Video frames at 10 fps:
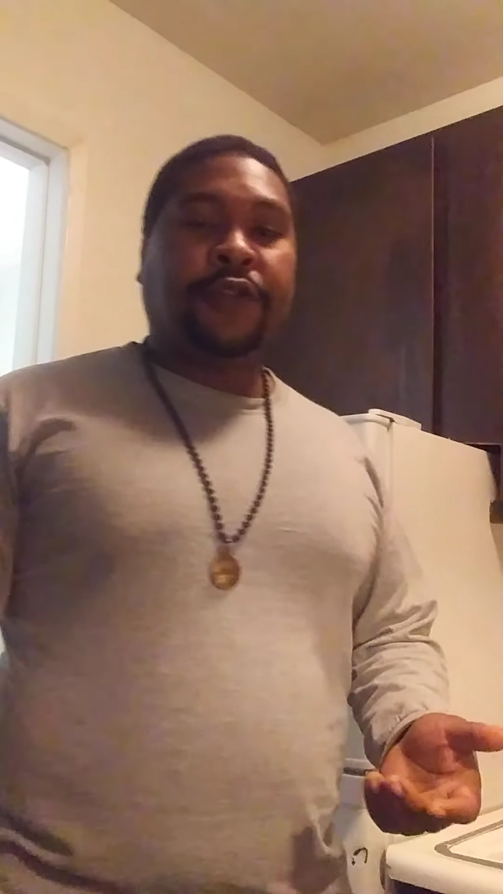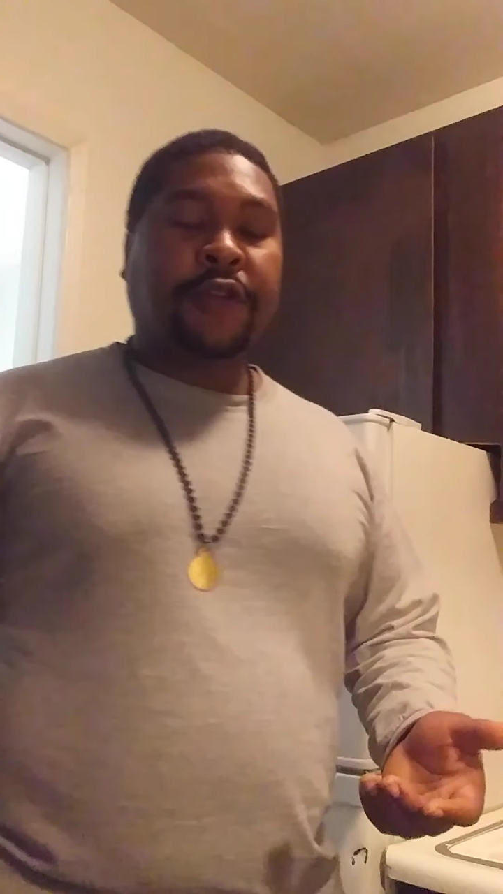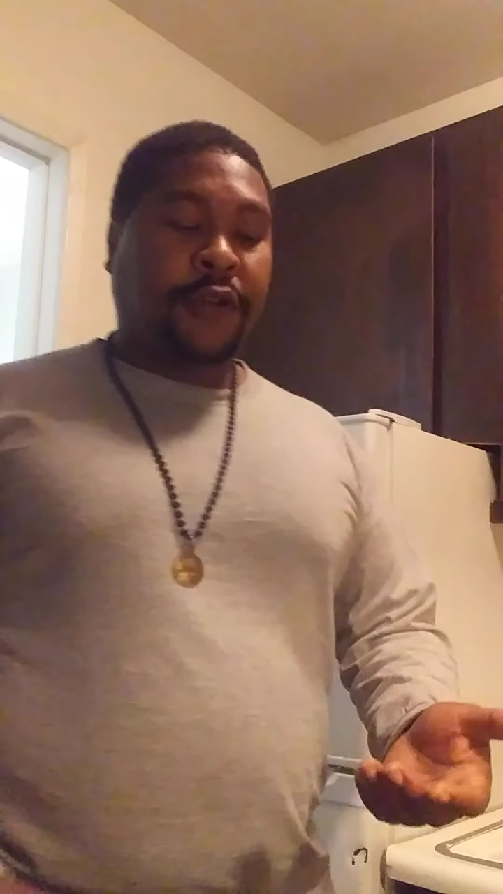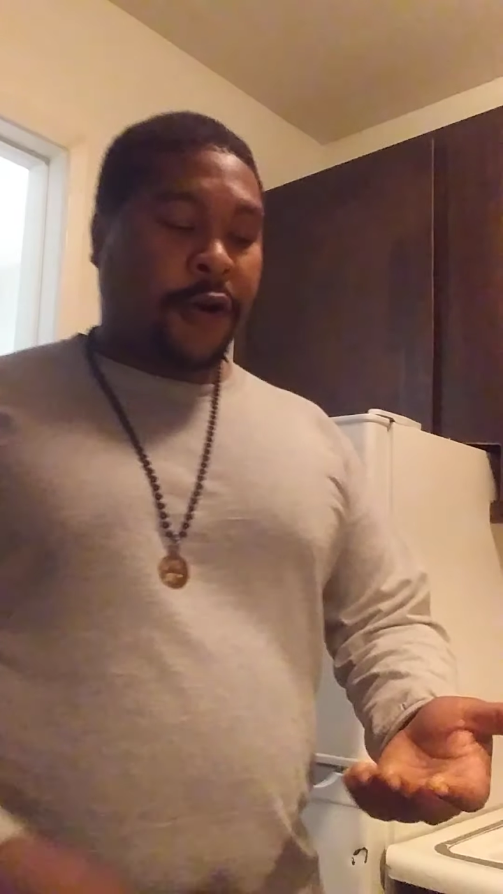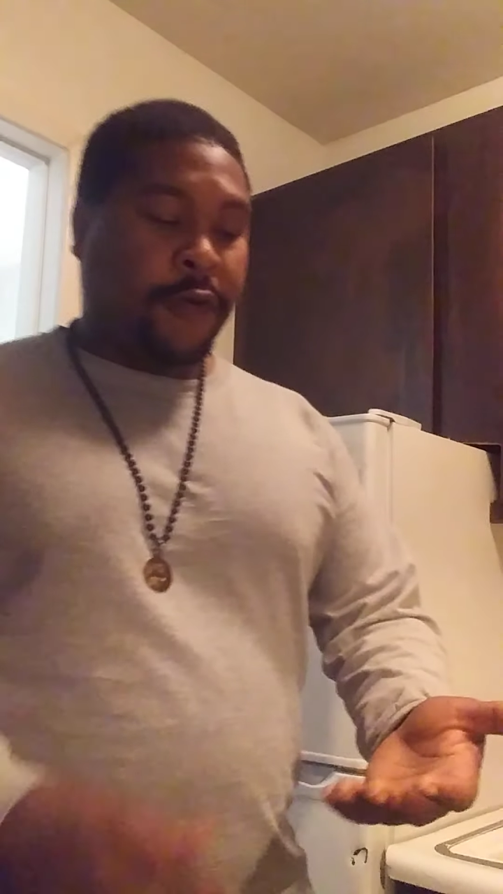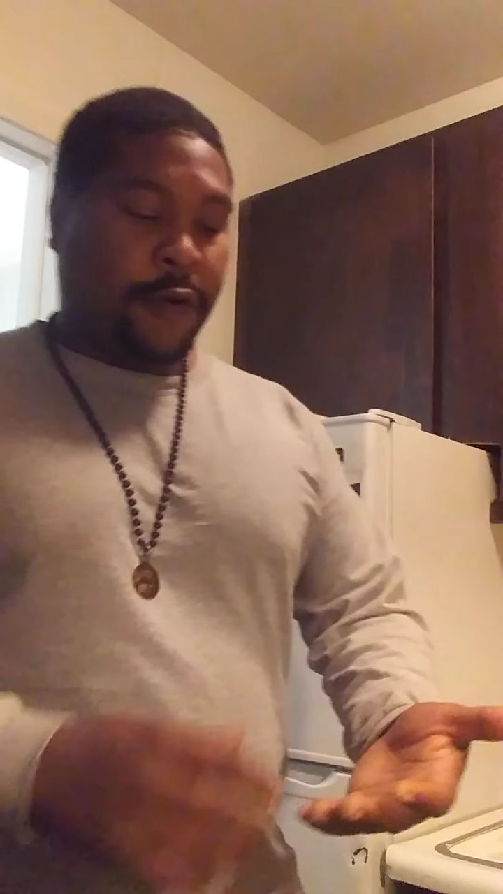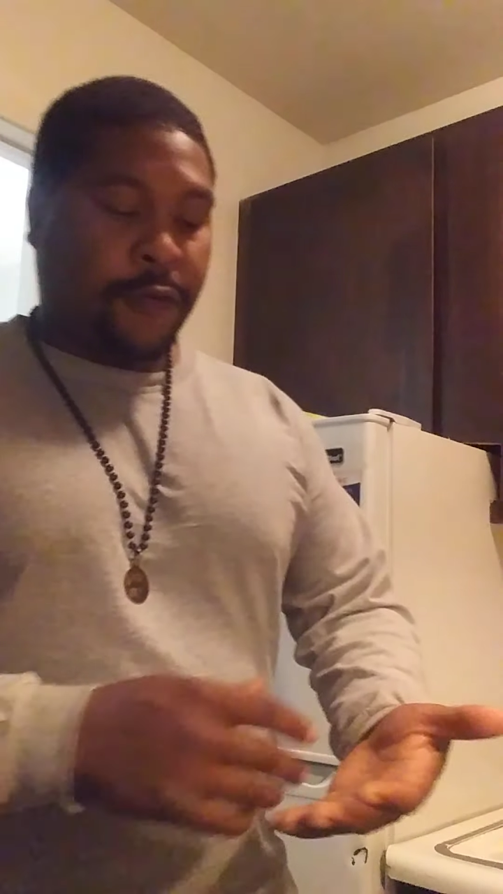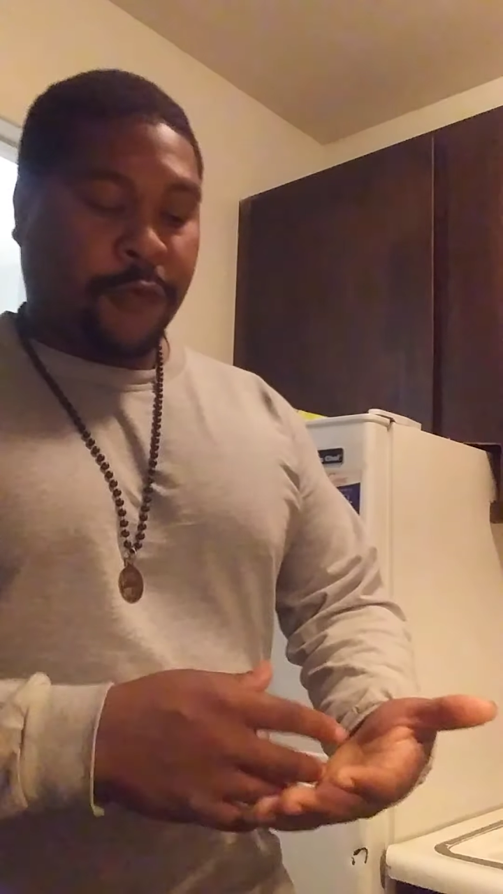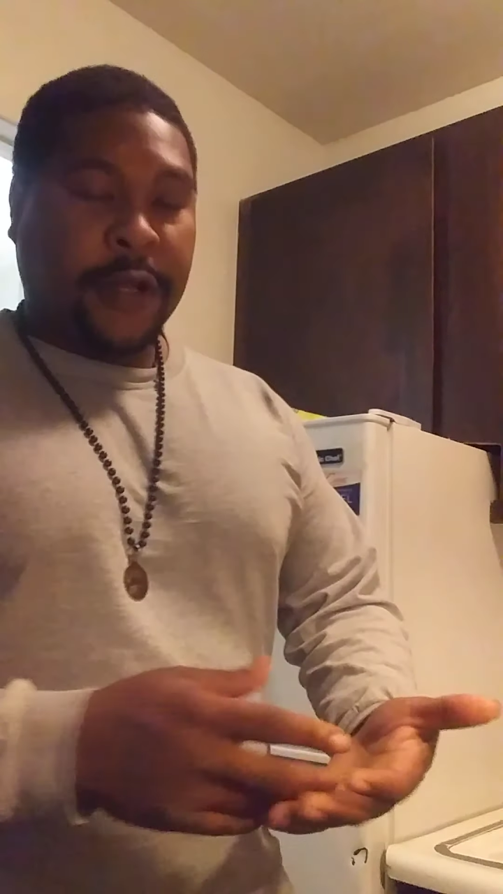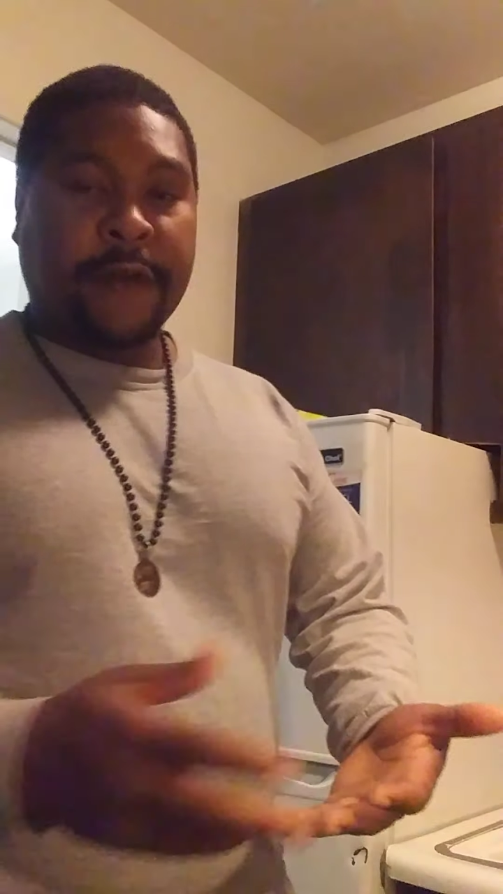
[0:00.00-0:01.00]
You could go
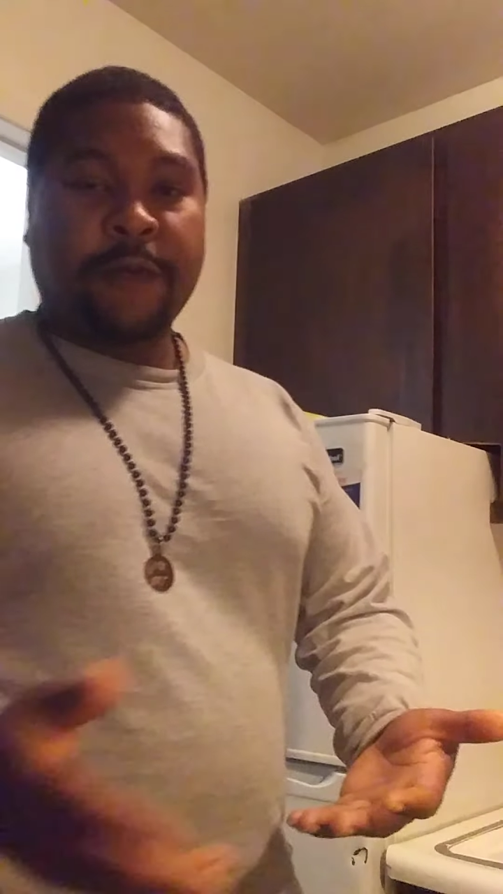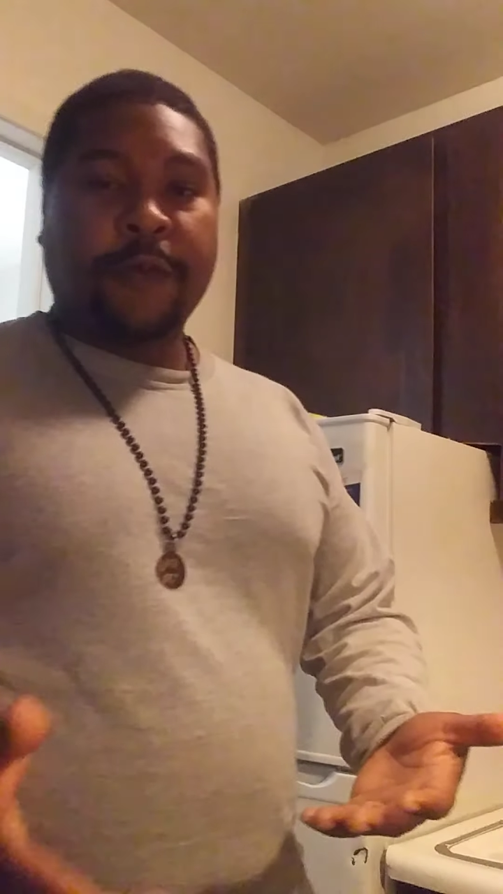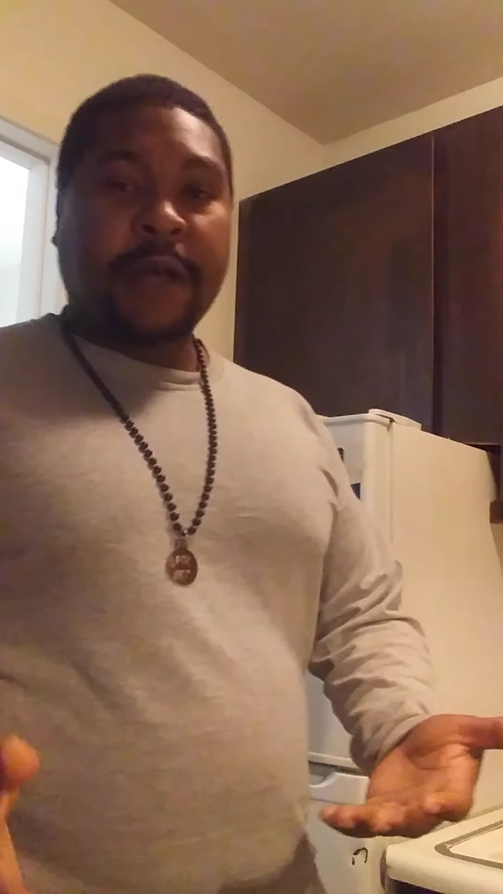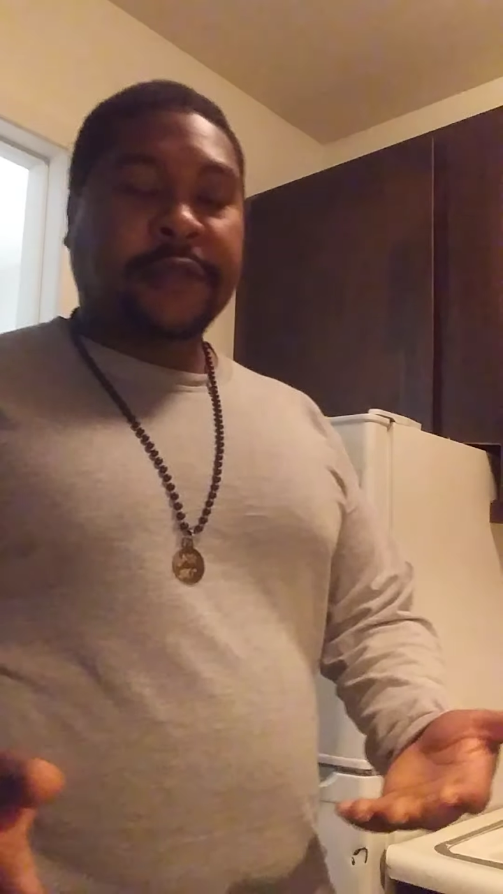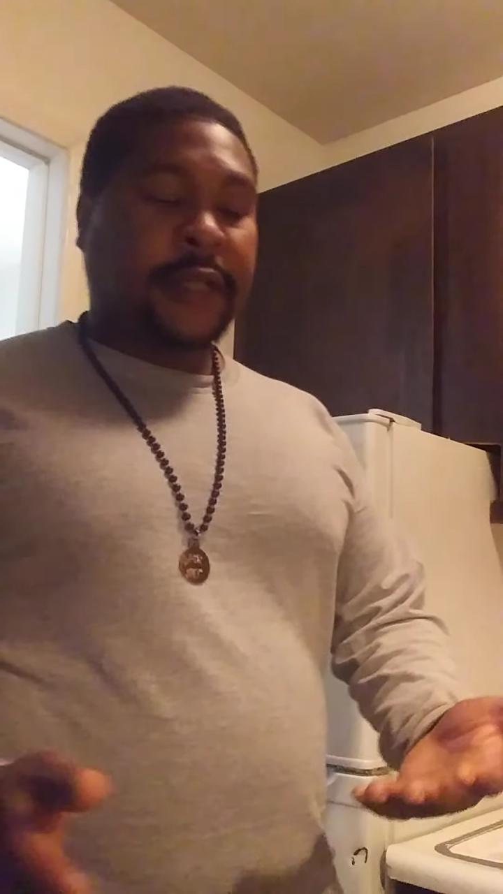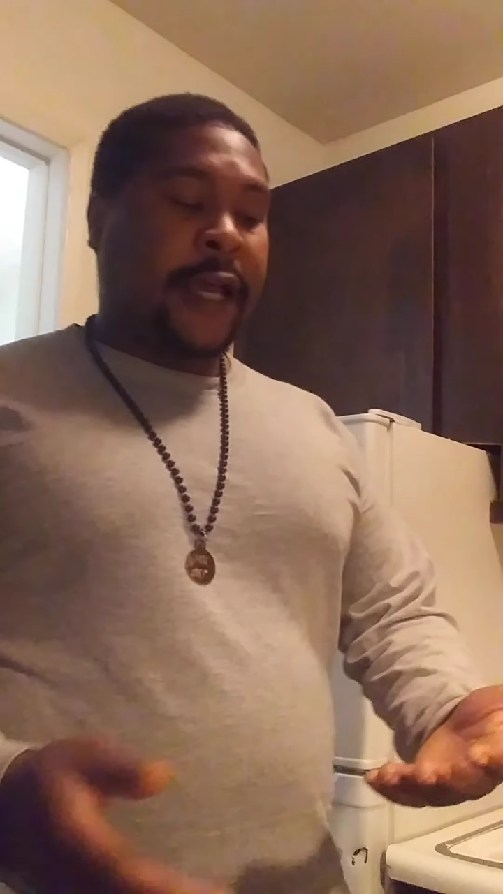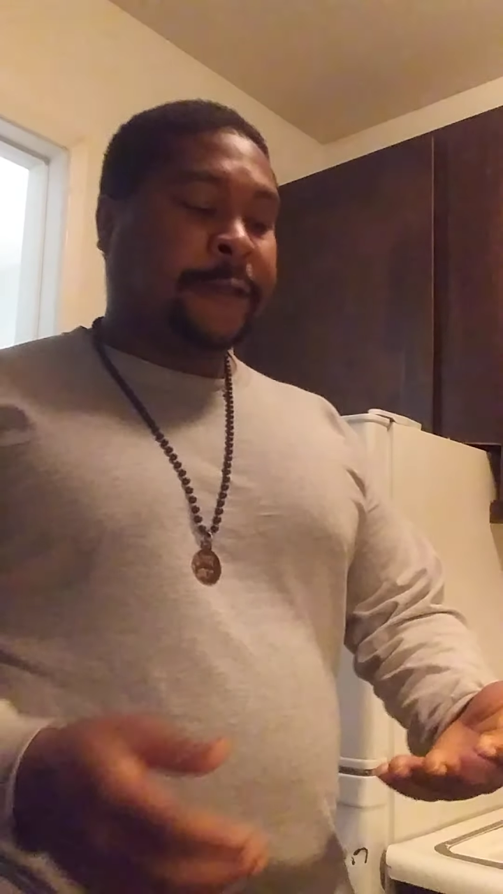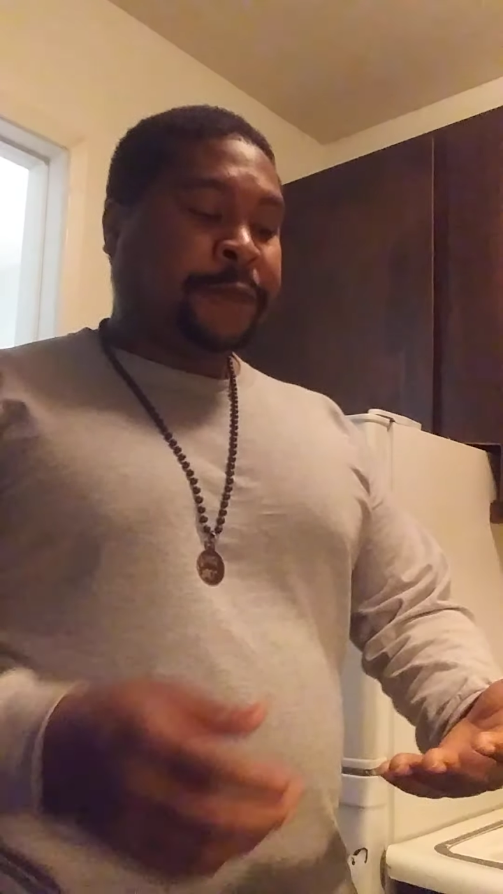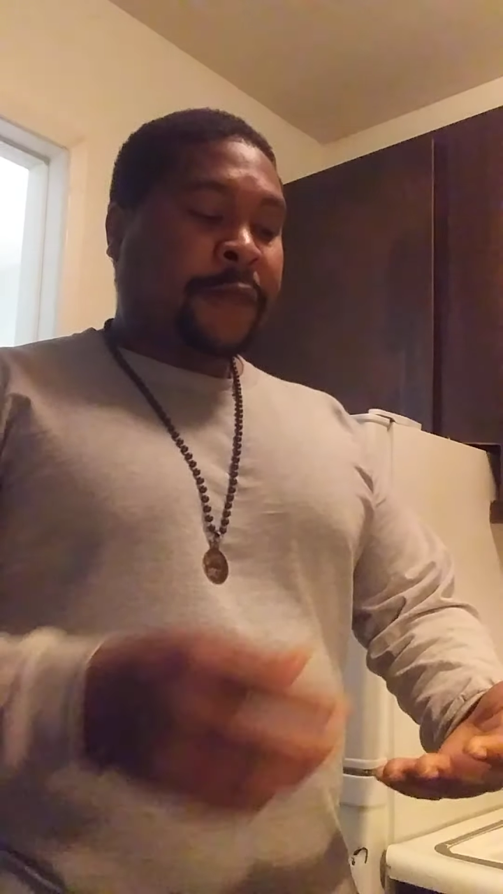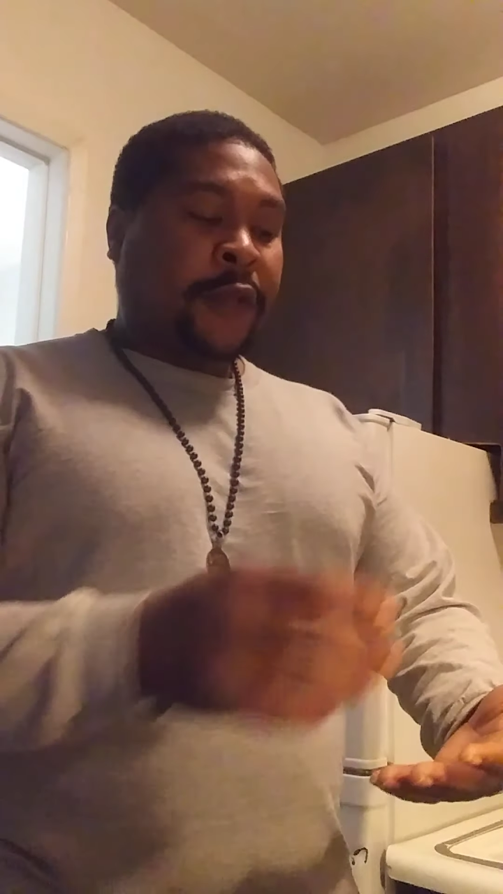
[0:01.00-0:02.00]
on whatever website